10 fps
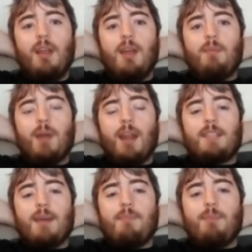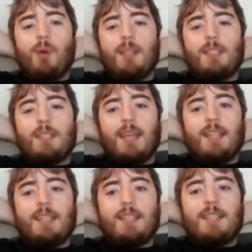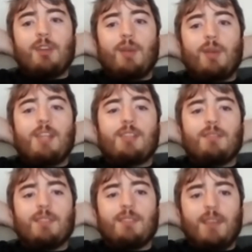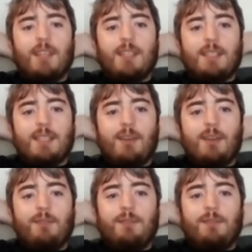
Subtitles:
but at some point, like, it's the creation of the device itself